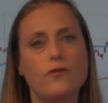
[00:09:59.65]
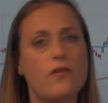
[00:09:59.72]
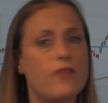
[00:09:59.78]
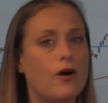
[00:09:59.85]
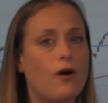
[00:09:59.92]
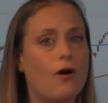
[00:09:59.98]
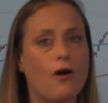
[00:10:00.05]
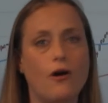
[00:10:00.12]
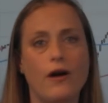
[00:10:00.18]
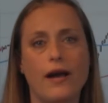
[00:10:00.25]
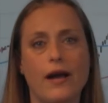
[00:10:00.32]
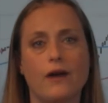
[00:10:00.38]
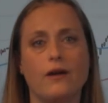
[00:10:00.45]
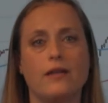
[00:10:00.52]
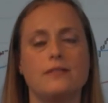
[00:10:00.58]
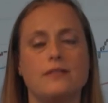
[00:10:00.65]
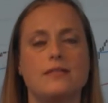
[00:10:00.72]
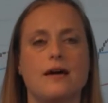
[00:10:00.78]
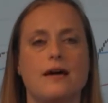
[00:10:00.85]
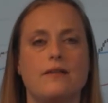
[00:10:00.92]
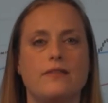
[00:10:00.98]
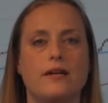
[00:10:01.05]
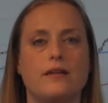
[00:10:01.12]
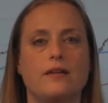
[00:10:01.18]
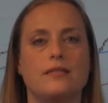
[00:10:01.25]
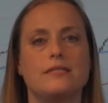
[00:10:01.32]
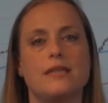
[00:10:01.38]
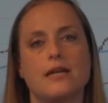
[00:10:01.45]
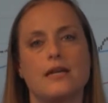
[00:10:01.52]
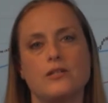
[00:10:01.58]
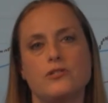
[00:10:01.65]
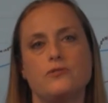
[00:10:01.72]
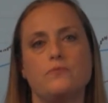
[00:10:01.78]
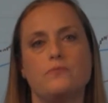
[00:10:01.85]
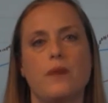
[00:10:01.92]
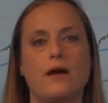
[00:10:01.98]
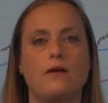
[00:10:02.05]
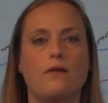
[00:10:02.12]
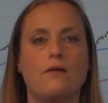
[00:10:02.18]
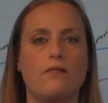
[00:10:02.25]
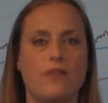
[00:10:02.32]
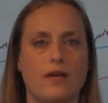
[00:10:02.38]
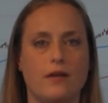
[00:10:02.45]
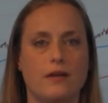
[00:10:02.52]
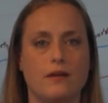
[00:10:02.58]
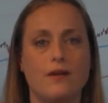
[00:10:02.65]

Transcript: There are areas out there that tend to do better than